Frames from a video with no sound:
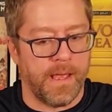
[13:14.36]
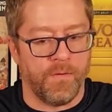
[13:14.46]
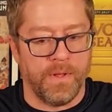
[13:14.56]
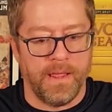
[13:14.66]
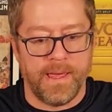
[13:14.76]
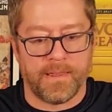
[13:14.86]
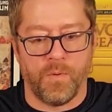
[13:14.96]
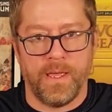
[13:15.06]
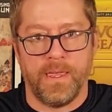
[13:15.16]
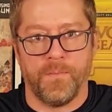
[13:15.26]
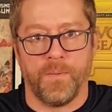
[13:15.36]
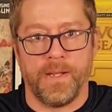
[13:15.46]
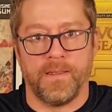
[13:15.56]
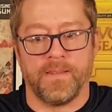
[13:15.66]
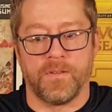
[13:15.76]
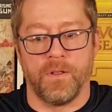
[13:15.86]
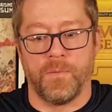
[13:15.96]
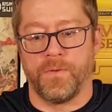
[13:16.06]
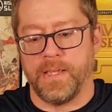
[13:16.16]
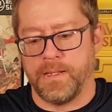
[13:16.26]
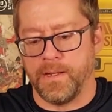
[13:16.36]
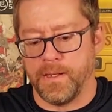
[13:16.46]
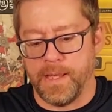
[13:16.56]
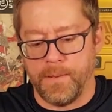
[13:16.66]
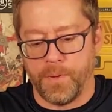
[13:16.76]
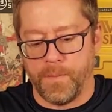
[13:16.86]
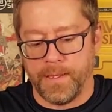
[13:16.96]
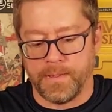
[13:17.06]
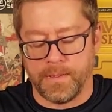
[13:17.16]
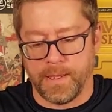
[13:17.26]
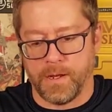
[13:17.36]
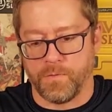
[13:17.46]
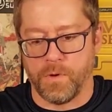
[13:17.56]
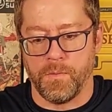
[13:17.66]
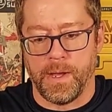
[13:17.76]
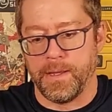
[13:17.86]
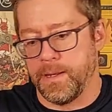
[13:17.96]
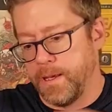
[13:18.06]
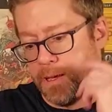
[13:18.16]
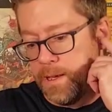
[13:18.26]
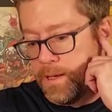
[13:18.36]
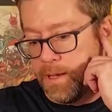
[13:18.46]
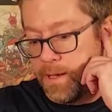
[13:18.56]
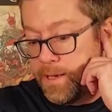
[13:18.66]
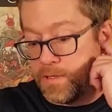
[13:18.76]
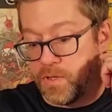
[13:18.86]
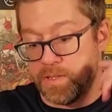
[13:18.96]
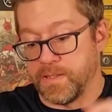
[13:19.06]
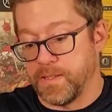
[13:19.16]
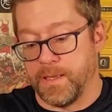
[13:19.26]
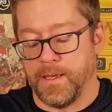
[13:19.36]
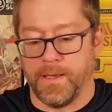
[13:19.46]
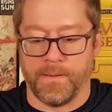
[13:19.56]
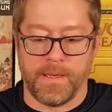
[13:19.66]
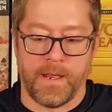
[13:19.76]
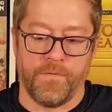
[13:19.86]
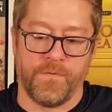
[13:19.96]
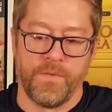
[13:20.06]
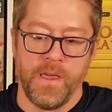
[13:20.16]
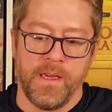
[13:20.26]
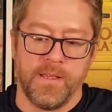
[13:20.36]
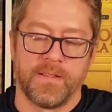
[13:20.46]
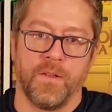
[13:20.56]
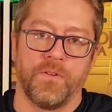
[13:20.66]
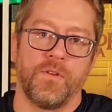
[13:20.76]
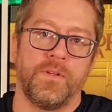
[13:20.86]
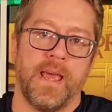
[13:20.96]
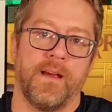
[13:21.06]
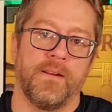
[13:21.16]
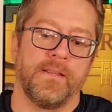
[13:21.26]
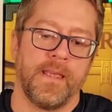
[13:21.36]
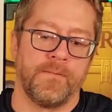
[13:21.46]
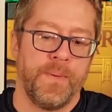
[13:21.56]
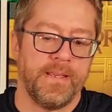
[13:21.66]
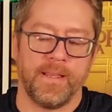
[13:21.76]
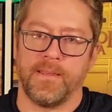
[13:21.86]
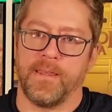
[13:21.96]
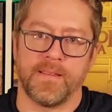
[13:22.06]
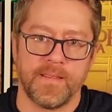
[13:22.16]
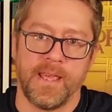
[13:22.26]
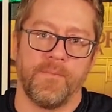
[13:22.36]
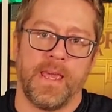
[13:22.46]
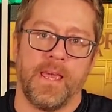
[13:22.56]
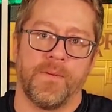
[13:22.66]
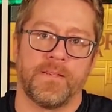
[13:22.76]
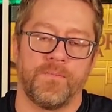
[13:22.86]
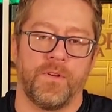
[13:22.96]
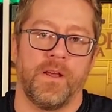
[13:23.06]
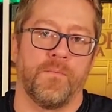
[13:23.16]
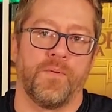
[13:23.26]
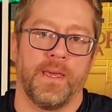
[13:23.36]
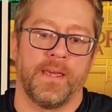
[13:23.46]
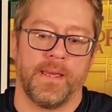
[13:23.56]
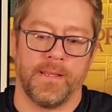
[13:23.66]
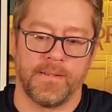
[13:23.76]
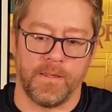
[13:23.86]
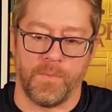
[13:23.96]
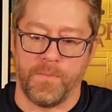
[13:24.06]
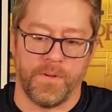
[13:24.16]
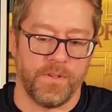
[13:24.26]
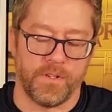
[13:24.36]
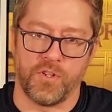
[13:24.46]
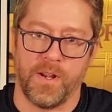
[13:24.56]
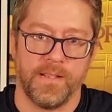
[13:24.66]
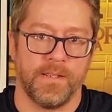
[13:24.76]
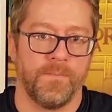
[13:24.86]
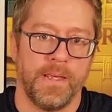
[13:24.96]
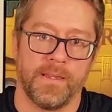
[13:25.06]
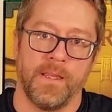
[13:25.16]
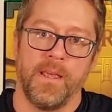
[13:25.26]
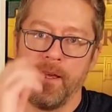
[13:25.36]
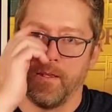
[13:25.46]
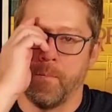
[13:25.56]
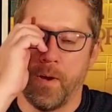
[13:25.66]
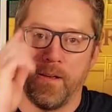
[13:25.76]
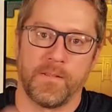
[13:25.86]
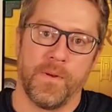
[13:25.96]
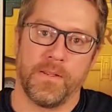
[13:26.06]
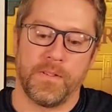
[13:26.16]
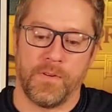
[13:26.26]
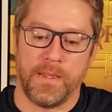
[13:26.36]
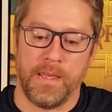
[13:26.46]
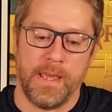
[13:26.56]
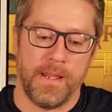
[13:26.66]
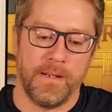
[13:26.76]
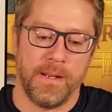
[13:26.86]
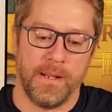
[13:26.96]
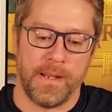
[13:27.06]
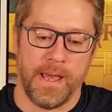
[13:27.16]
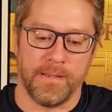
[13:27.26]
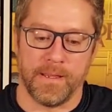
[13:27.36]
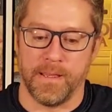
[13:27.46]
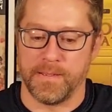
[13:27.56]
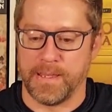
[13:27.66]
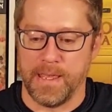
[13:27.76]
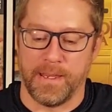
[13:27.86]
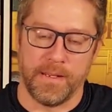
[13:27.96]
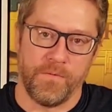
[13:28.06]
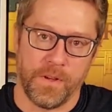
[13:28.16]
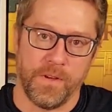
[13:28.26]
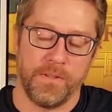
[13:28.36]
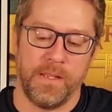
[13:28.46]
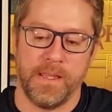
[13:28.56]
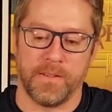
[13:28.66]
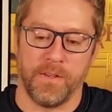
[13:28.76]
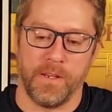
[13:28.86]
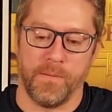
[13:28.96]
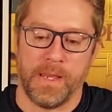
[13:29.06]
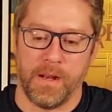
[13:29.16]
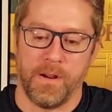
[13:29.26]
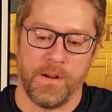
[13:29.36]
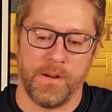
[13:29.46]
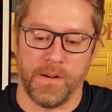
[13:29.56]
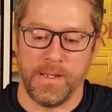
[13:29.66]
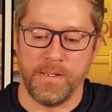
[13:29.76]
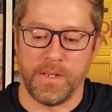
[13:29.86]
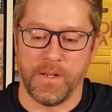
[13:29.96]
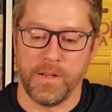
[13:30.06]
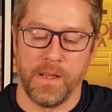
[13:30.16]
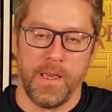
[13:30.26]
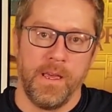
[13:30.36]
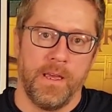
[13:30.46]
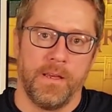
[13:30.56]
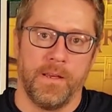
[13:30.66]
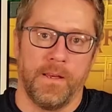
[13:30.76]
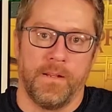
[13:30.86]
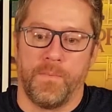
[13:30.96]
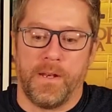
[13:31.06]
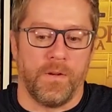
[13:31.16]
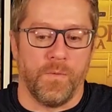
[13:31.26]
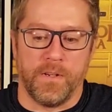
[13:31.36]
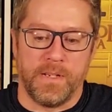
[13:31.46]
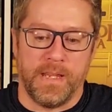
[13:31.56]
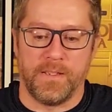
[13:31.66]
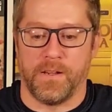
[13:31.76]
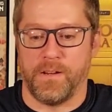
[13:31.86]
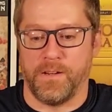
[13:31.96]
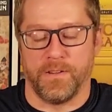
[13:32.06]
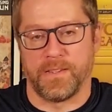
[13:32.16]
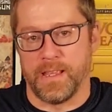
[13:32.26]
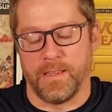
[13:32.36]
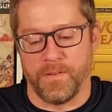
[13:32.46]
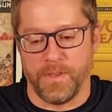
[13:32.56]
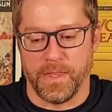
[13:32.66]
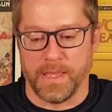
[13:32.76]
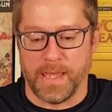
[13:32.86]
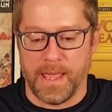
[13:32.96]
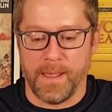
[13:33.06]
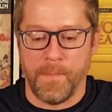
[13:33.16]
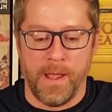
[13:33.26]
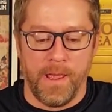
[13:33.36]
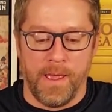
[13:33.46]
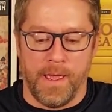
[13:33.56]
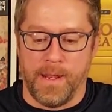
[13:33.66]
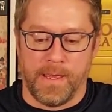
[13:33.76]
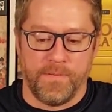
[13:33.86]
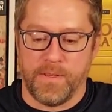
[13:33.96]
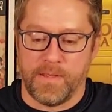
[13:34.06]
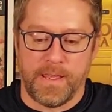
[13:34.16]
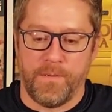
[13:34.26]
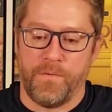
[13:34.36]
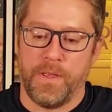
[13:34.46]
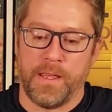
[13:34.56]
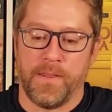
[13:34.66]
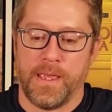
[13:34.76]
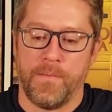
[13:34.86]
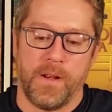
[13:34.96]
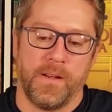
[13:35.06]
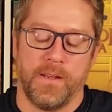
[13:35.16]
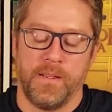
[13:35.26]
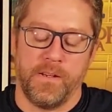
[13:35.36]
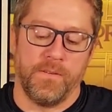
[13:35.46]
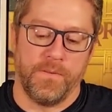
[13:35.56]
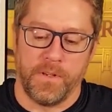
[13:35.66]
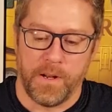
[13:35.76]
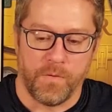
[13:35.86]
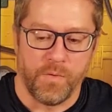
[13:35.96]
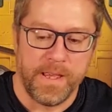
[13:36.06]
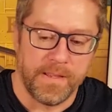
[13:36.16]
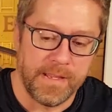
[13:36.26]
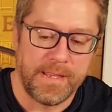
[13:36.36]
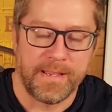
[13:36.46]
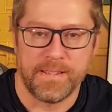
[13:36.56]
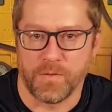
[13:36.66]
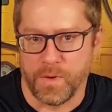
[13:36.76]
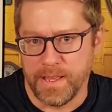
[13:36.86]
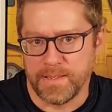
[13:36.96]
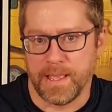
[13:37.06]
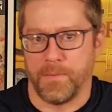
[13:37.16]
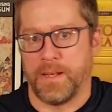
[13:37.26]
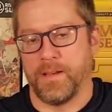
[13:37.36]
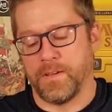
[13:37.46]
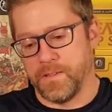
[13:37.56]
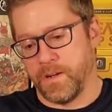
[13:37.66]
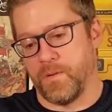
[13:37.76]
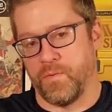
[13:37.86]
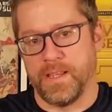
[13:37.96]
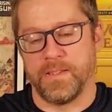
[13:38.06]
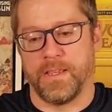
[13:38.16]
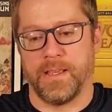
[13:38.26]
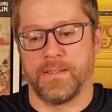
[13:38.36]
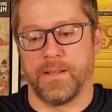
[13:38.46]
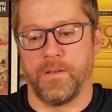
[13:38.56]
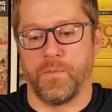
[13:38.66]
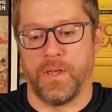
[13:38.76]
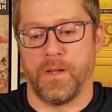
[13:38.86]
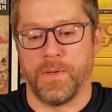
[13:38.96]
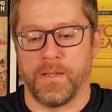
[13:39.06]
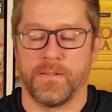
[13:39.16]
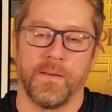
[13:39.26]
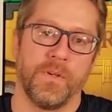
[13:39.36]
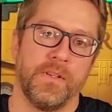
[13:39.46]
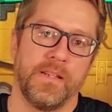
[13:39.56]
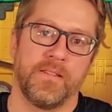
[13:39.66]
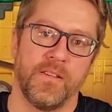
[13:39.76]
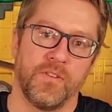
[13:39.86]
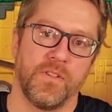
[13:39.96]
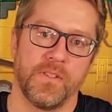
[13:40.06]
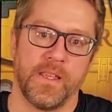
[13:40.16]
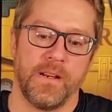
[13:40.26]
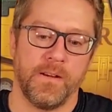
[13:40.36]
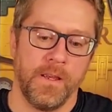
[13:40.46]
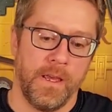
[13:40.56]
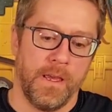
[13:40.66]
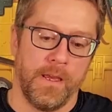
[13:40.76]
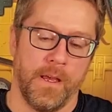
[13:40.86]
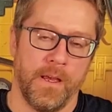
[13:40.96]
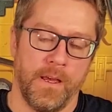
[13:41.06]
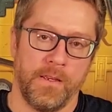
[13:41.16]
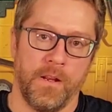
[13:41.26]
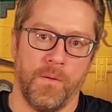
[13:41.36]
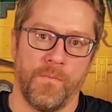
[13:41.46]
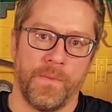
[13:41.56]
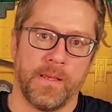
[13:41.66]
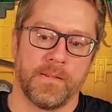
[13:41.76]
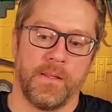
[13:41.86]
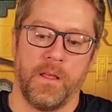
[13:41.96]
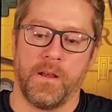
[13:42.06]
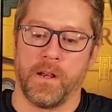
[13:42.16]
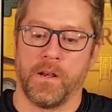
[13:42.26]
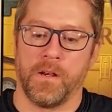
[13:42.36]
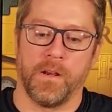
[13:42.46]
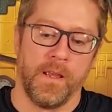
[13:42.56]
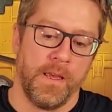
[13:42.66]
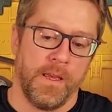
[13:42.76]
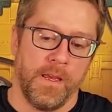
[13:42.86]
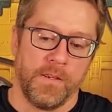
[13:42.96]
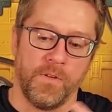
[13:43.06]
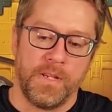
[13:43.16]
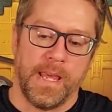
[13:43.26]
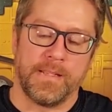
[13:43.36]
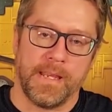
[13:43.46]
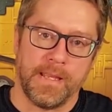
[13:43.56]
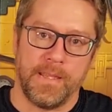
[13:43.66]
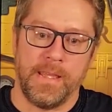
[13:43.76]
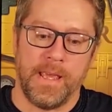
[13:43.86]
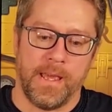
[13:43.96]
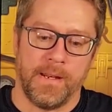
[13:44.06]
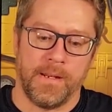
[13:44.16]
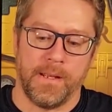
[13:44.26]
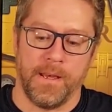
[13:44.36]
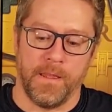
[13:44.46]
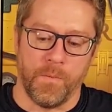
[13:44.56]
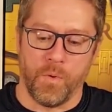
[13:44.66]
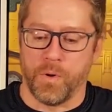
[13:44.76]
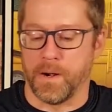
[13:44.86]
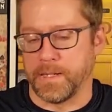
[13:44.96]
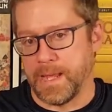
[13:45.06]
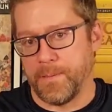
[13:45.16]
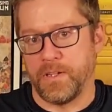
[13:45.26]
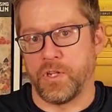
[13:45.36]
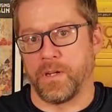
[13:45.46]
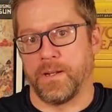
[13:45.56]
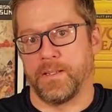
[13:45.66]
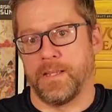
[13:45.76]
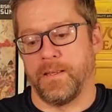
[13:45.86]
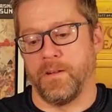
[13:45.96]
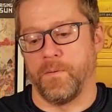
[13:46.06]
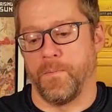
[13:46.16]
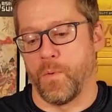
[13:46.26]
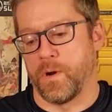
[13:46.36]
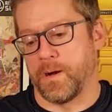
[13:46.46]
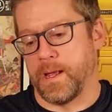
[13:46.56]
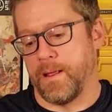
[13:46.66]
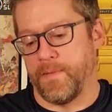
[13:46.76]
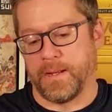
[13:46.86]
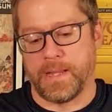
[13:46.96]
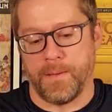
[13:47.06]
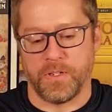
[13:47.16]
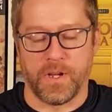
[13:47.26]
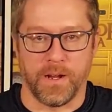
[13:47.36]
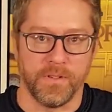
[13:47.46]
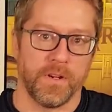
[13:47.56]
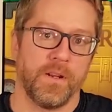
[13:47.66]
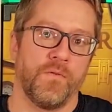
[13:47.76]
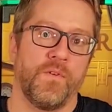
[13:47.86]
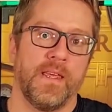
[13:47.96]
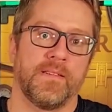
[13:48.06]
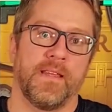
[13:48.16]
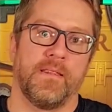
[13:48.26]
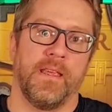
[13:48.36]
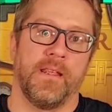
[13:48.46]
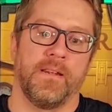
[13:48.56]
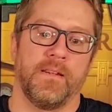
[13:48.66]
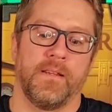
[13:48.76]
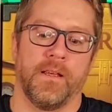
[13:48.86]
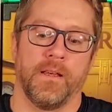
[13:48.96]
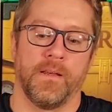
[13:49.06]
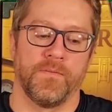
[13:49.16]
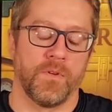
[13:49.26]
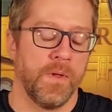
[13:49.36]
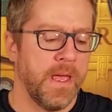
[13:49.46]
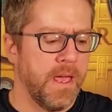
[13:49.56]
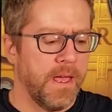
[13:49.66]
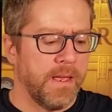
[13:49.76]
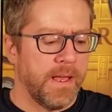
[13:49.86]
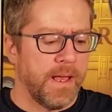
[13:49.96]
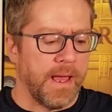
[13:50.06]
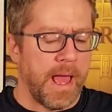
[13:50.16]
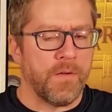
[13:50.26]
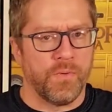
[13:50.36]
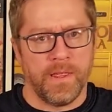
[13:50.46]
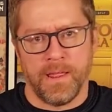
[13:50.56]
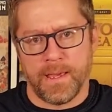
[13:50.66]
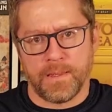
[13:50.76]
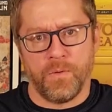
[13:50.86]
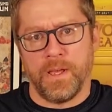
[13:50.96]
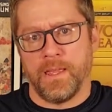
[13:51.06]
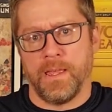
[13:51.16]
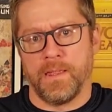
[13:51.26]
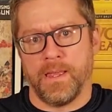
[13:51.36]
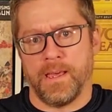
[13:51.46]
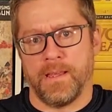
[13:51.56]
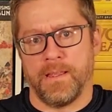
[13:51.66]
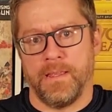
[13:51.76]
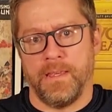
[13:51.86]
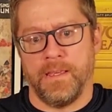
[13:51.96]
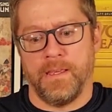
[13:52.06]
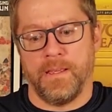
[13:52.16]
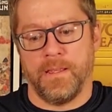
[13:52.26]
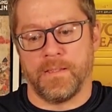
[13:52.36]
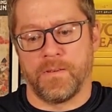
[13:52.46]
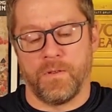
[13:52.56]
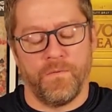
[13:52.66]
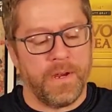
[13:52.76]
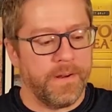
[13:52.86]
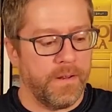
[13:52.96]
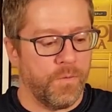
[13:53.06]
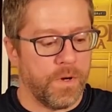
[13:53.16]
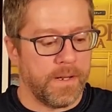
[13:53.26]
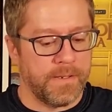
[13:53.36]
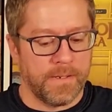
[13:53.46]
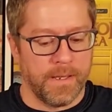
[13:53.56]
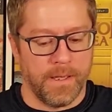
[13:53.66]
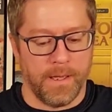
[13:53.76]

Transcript: really like the way they implemented the solo mode. They didn't implement like a robot. It's just kind of slows you down. It's basically the same game, except you're not playing against other people. You're just trying to beat the boss monster at the end, and it has a scaling difficulty so you can make it harder or easier, depending on what your tastes are, your skill level in the game. And it gives you the same feeling of the game. You're not it takes the race element out because you're not racing against another player, but there's some good decisions there. Because the longer you take to get to the end, the more damage you're gonna, more kind of like damage cards you're gonna face at the end. So I really like the way the solo variant works.